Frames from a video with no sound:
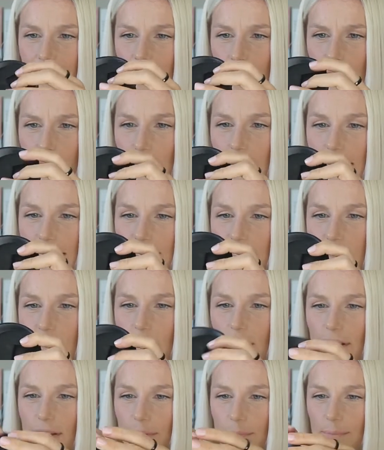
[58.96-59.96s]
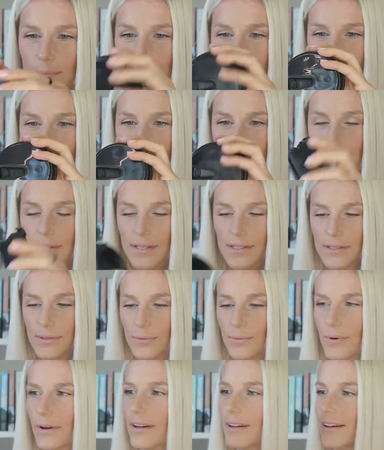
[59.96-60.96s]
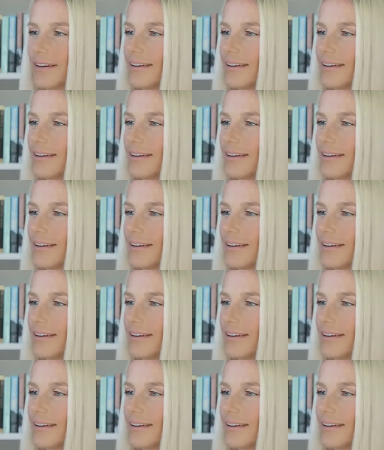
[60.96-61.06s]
Really solid piece of work.